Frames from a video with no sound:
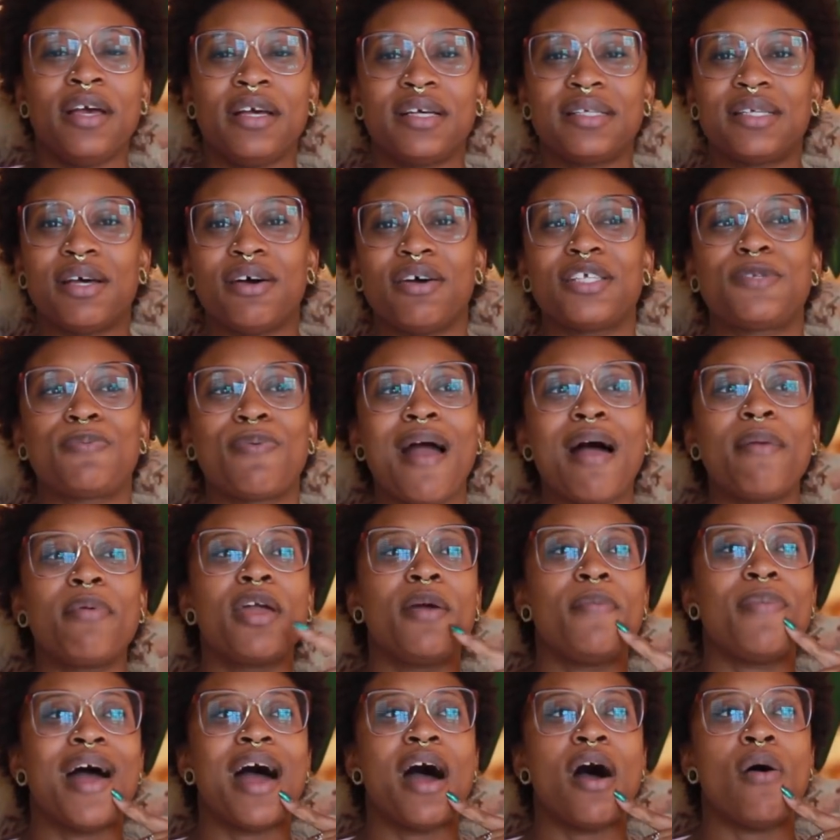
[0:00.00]
So it's probably
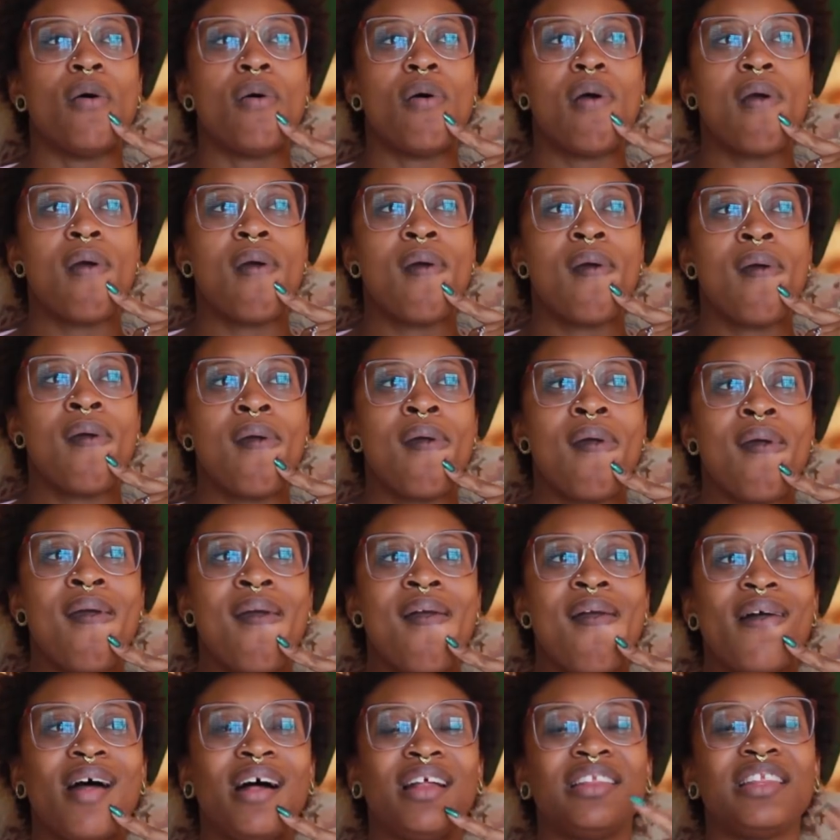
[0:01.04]
about
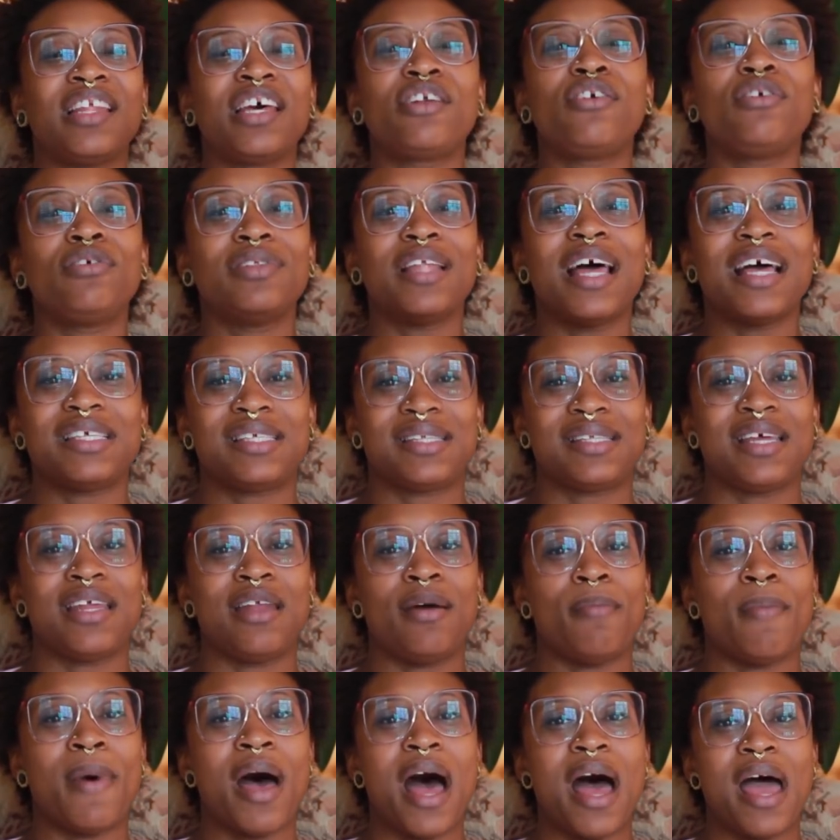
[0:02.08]
a little less than
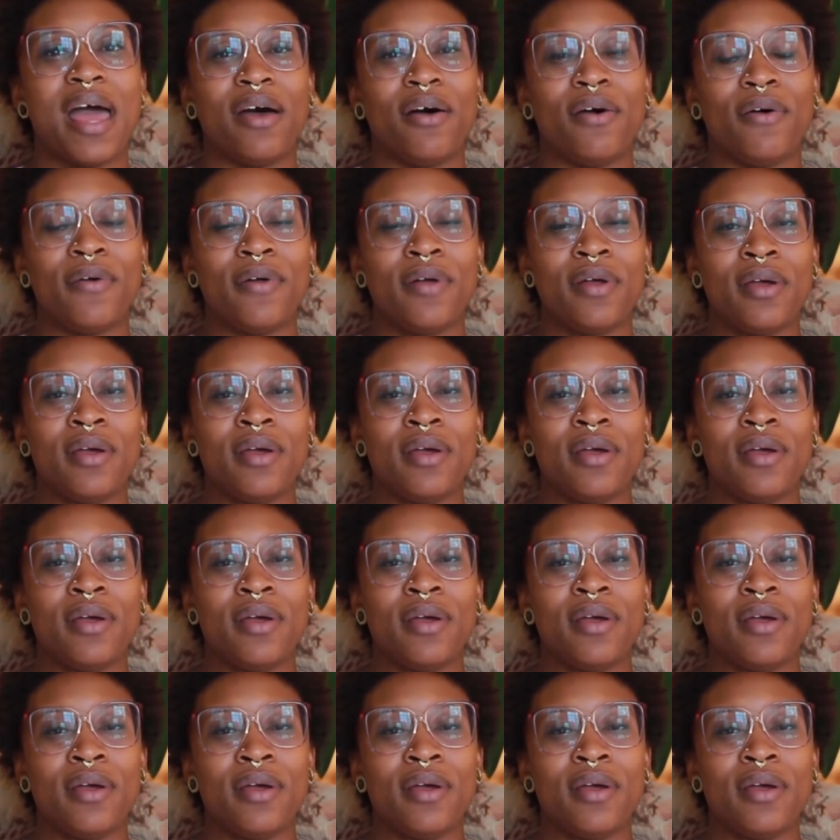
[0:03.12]
a mile.